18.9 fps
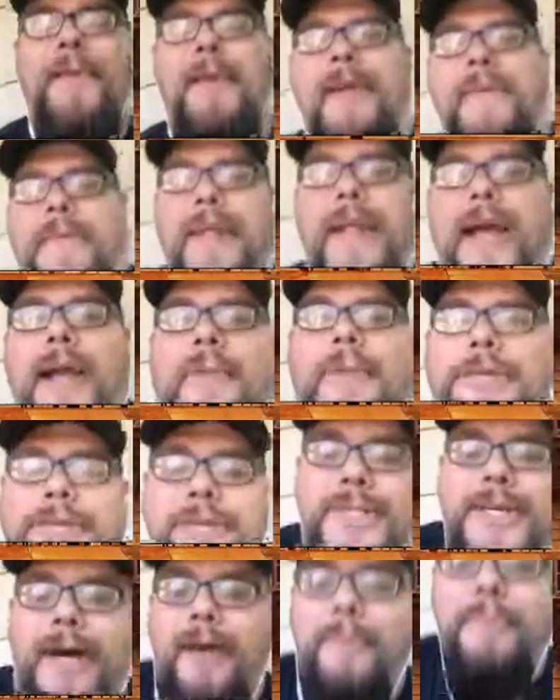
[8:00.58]
If you like what
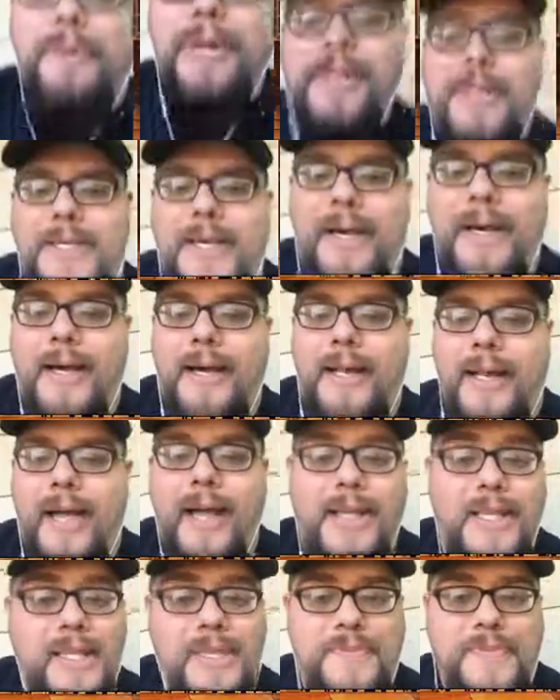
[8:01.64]
you saw, please
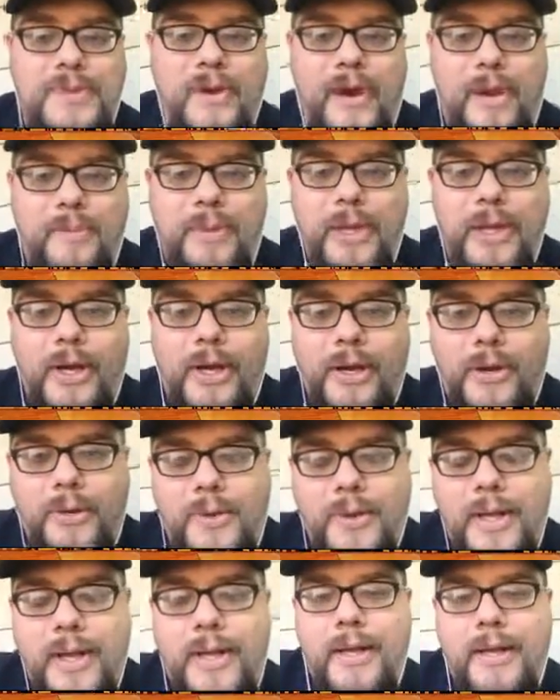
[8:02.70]
like and subscribe
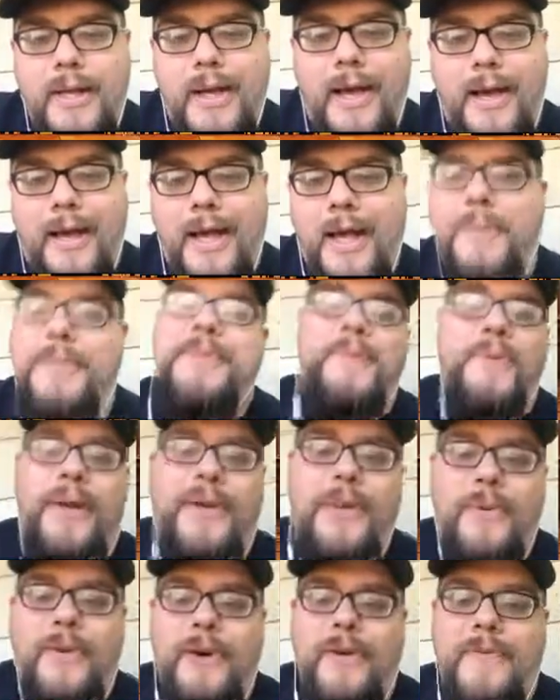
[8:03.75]
below. Help
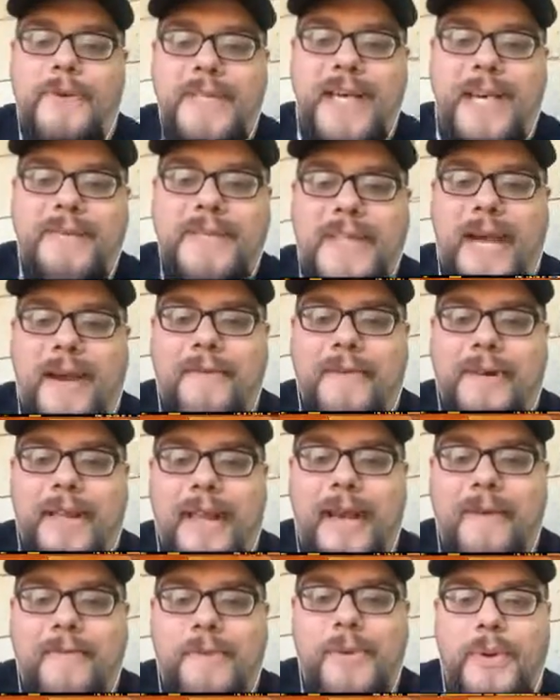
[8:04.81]
spread the word for Tef's Tavern.
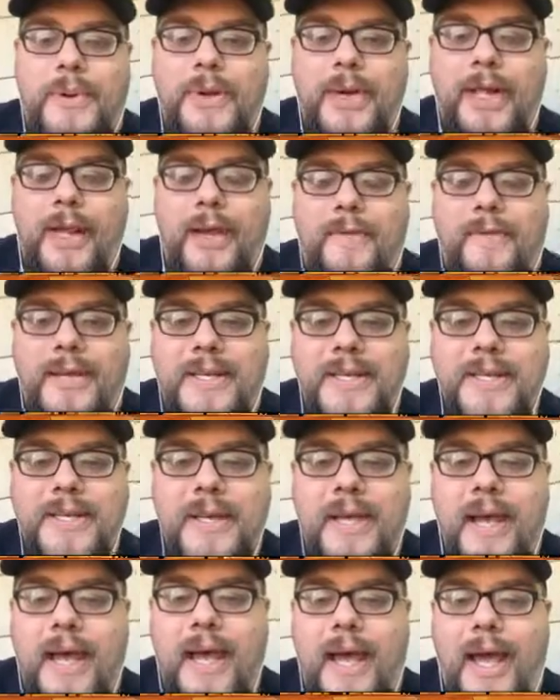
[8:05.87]
Let everyone know you love us.
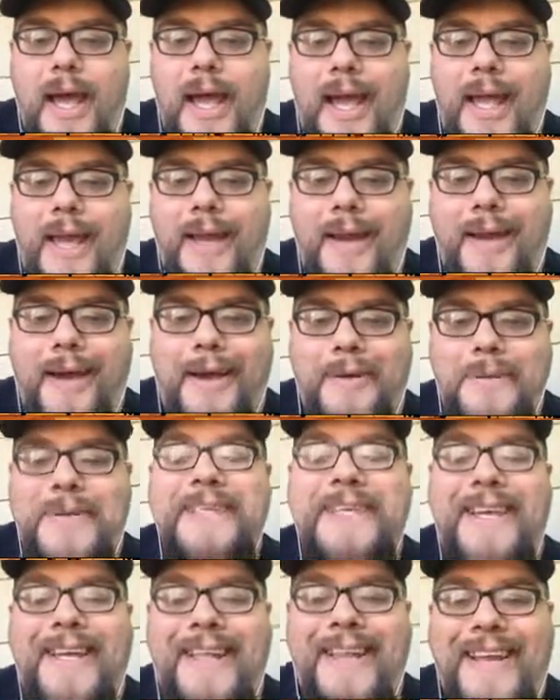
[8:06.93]
And we'll
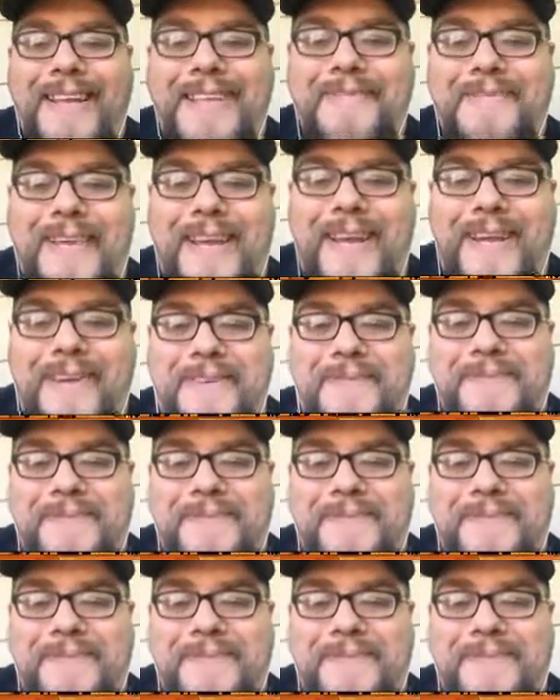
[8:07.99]
see you in the next video.